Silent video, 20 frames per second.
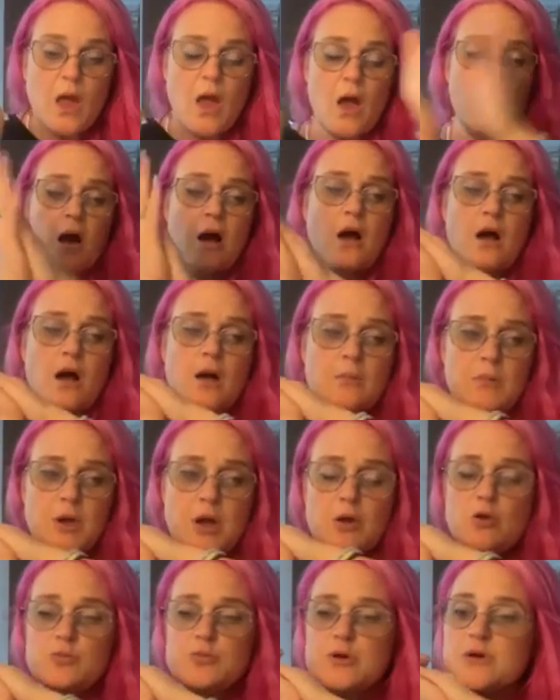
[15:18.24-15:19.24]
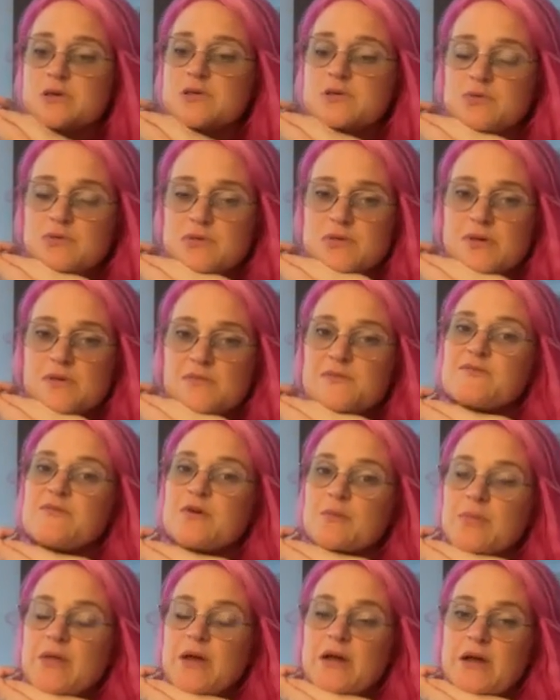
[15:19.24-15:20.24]
I hope you guys learned something
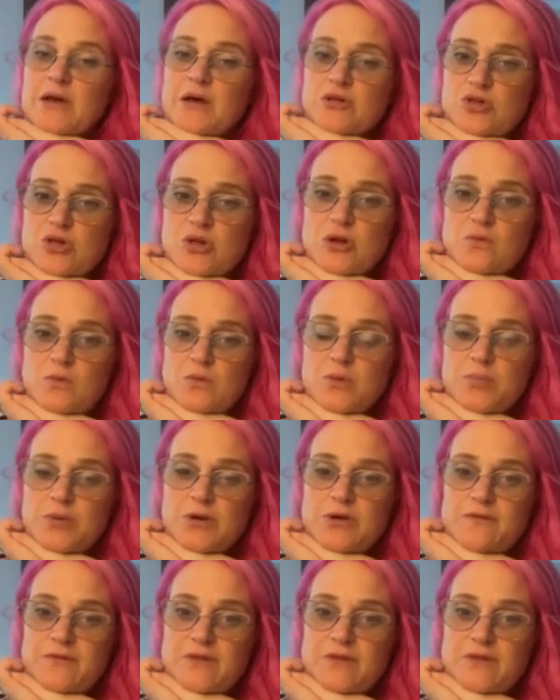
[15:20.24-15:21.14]
from that hashtag replay.